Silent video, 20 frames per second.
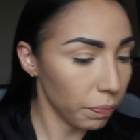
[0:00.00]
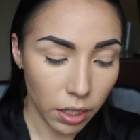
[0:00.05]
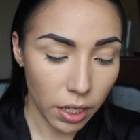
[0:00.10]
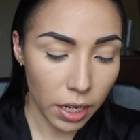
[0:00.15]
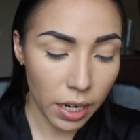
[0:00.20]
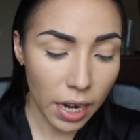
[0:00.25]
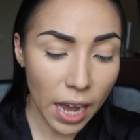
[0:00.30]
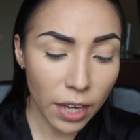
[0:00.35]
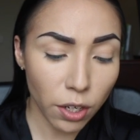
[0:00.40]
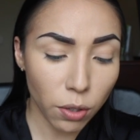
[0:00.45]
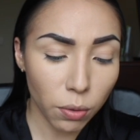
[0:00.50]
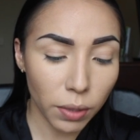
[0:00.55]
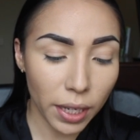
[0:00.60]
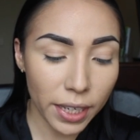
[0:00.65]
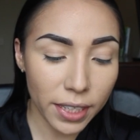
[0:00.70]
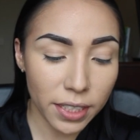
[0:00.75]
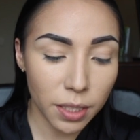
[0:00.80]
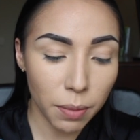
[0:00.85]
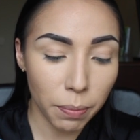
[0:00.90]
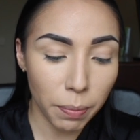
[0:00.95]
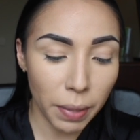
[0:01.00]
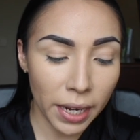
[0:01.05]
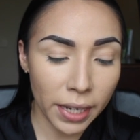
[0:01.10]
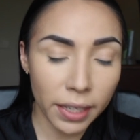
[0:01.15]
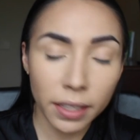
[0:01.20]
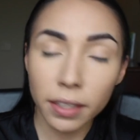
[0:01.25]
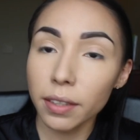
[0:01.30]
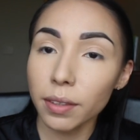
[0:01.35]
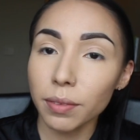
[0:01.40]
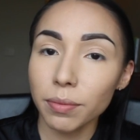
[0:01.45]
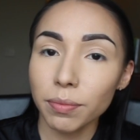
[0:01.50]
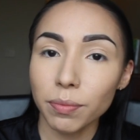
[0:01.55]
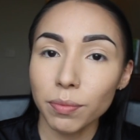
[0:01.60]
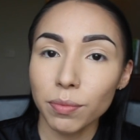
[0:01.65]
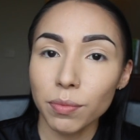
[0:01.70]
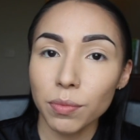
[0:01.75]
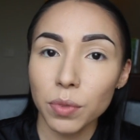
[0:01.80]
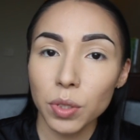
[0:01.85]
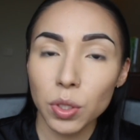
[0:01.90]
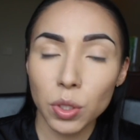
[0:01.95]
And I don't like to bake,
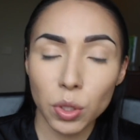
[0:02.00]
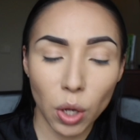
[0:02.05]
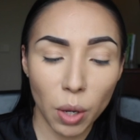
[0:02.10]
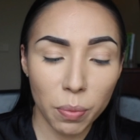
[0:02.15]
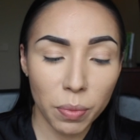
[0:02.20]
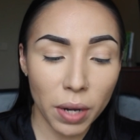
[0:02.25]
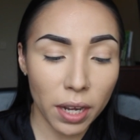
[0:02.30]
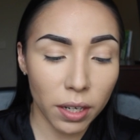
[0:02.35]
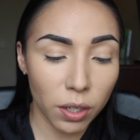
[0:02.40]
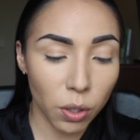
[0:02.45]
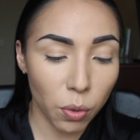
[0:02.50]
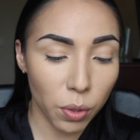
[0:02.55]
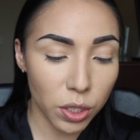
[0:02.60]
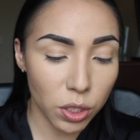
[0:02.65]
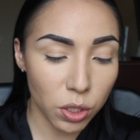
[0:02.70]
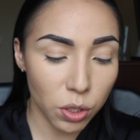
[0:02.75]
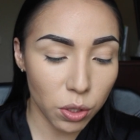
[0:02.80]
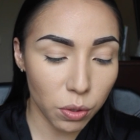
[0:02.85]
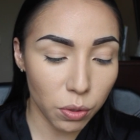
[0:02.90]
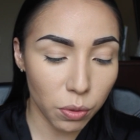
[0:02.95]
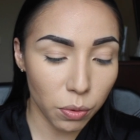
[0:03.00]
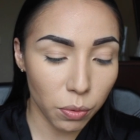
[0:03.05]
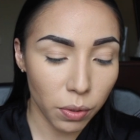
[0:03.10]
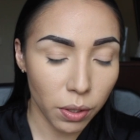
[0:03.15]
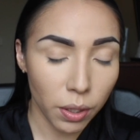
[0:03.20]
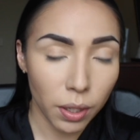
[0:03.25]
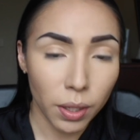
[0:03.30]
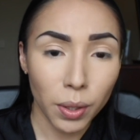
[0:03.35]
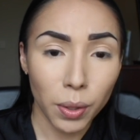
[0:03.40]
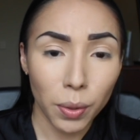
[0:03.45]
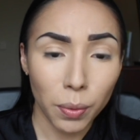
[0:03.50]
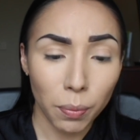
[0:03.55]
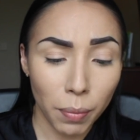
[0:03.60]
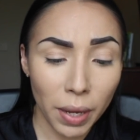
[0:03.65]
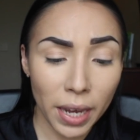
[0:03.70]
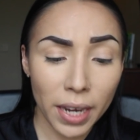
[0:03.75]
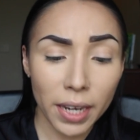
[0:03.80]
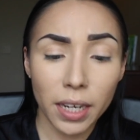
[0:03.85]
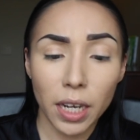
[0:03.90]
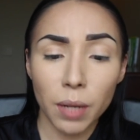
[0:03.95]
so I'm not going to
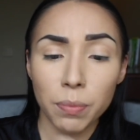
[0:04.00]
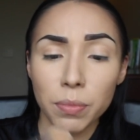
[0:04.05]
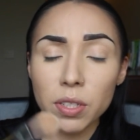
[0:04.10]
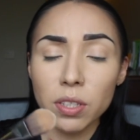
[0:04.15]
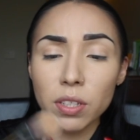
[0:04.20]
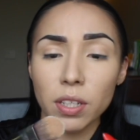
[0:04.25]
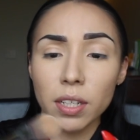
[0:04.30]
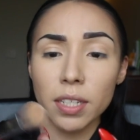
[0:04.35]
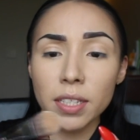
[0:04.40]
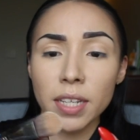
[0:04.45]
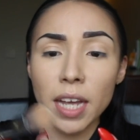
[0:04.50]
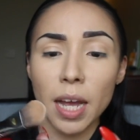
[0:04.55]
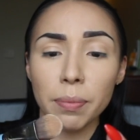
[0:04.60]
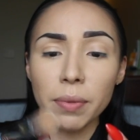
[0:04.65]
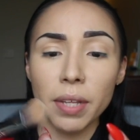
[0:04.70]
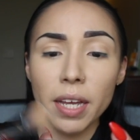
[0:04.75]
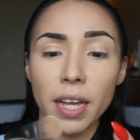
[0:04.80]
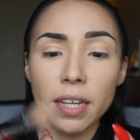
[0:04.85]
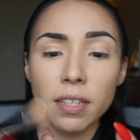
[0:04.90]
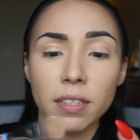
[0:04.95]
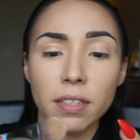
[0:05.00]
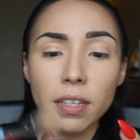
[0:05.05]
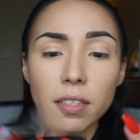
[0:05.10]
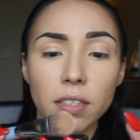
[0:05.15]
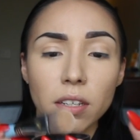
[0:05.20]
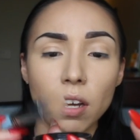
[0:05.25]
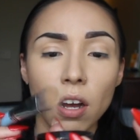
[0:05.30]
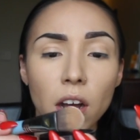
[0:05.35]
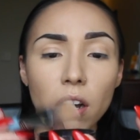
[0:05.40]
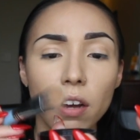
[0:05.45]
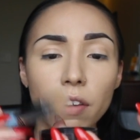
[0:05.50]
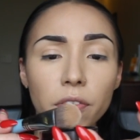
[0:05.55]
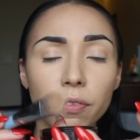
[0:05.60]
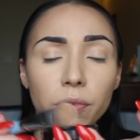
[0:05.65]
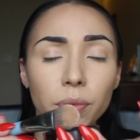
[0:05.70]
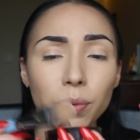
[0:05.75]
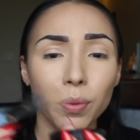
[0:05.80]
bake. I'm just going to tap the excess off